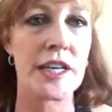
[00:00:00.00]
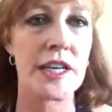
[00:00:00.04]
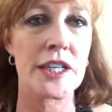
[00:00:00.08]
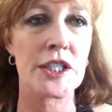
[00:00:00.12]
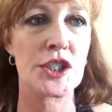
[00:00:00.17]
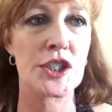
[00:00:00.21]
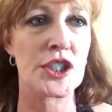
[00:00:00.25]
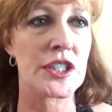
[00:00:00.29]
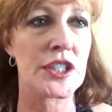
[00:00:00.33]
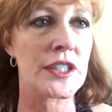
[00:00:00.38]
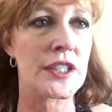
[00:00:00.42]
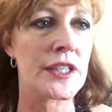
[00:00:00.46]
a
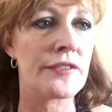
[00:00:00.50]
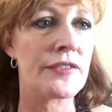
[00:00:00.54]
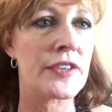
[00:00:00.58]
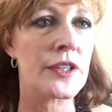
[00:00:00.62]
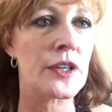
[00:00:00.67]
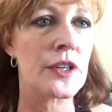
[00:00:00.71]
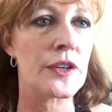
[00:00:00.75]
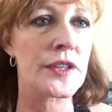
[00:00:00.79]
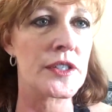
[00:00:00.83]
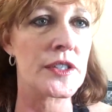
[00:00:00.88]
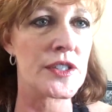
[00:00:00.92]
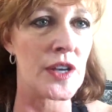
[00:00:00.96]

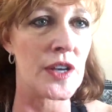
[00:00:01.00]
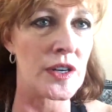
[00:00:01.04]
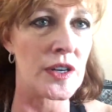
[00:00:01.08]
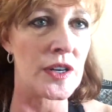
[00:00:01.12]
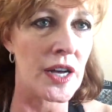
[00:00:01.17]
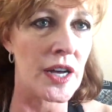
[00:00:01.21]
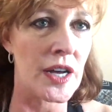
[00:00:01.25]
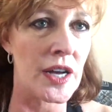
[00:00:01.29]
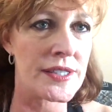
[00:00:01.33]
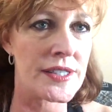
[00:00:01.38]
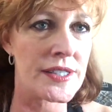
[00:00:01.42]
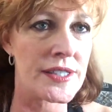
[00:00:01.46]
conversation, even though
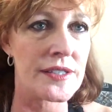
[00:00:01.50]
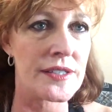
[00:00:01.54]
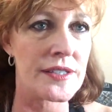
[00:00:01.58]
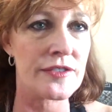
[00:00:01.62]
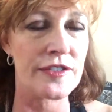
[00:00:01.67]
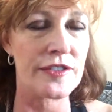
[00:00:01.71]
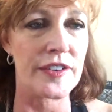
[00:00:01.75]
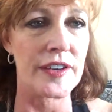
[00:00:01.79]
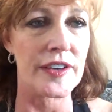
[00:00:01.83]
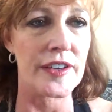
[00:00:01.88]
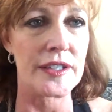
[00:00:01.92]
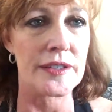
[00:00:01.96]
there's all
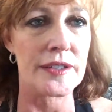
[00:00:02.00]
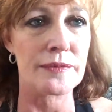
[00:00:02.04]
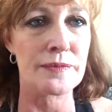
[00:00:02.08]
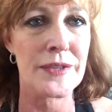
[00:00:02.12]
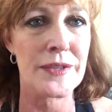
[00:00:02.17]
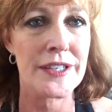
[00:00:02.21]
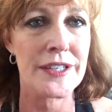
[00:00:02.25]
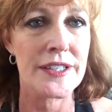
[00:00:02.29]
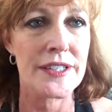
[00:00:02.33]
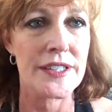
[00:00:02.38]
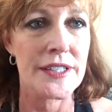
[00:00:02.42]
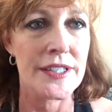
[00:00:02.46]
kinds of
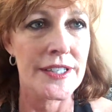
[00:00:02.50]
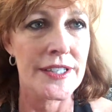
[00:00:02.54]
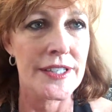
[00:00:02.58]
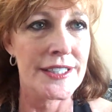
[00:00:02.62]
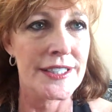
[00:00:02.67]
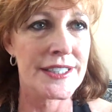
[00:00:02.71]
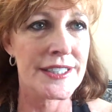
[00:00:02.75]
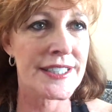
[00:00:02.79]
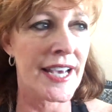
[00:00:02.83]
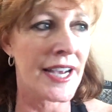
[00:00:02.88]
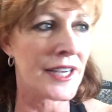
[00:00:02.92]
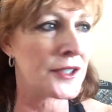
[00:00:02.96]

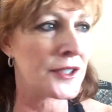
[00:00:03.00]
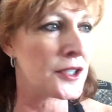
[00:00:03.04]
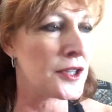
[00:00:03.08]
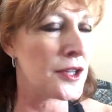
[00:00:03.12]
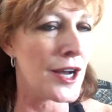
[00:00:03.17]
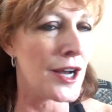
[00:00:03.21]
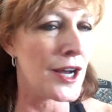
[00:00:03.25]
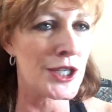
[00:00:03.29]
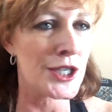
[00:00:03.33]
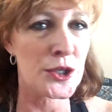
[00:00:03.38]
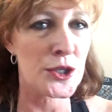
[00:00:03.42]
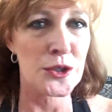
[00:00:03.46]

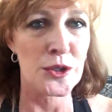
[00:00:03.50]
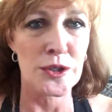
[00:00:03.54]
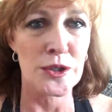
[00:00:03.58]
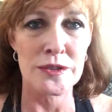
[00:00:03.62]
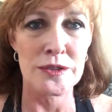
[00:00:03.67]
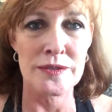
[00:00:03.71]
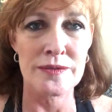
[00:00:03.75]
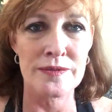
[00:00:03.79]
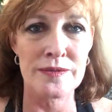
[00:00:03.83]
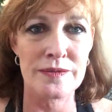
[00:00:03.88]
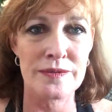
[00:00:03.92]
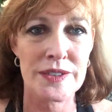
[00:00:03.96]

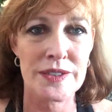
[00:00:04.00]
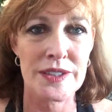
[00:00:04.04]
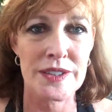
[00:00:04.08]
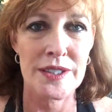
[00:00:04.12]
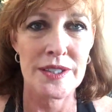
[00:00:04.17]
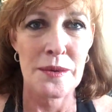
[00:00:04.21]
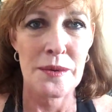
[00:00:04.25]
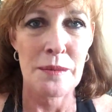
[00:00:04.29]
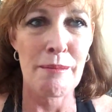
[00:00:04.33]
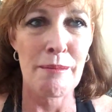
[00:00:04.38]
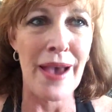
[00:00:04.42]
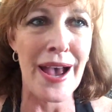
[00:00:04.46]
technological
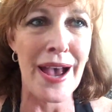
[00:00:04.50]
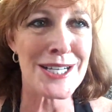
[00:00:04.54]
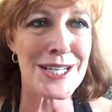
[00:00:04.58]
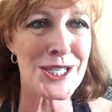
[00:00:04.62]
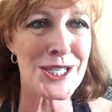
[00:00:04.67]
magic